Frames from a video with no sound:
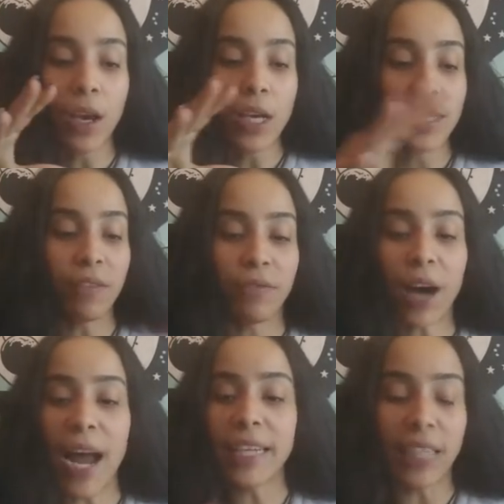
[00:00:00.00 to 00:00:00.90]

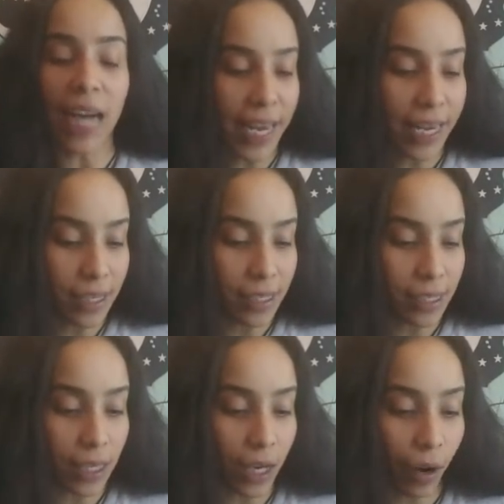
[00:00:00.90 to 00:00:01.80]
divine
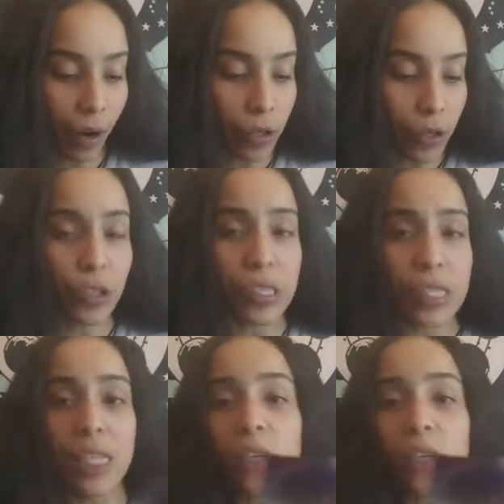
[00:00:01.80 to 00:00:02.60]
guidance here. So you just need to